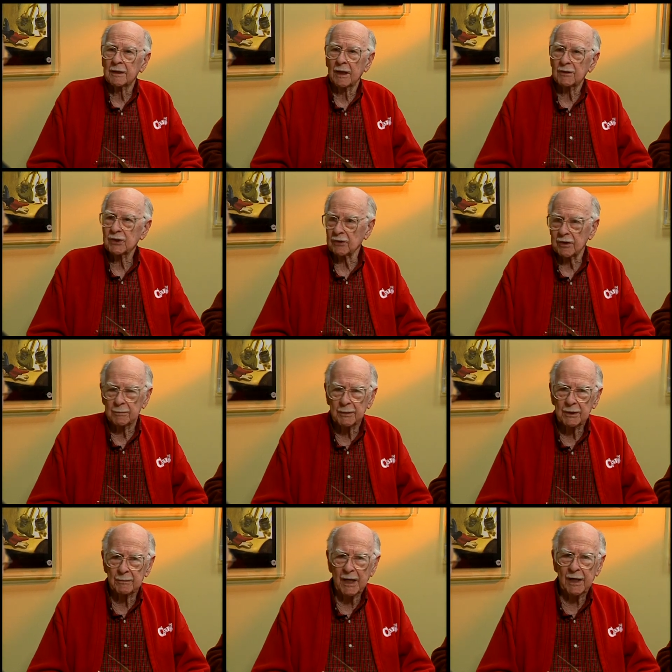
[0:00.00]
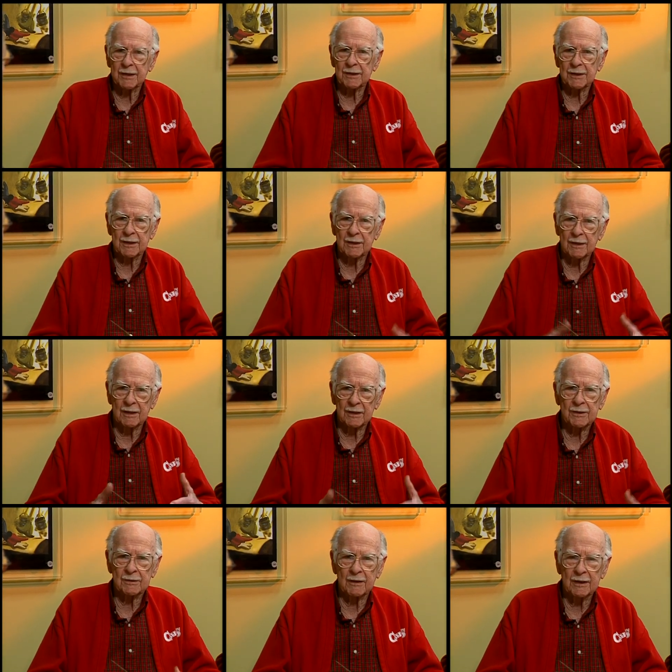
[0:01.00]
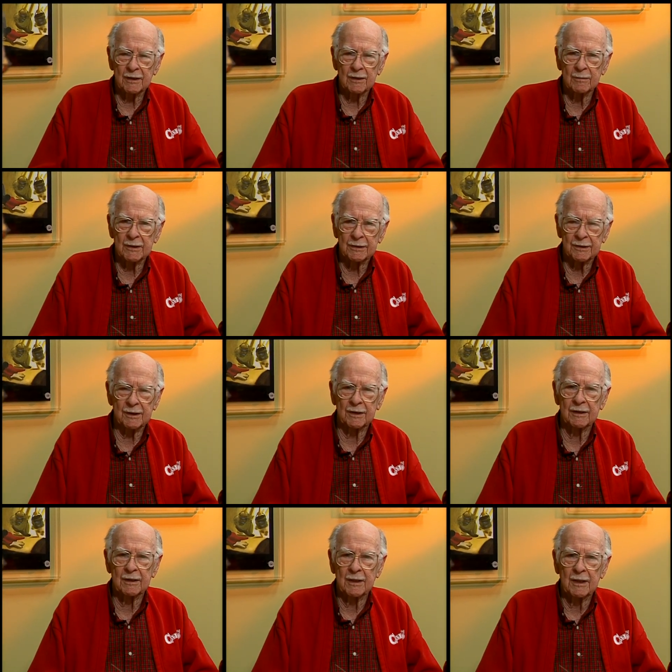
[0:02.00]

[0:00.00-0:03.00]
I was going to be a magazine illustrator, but uh,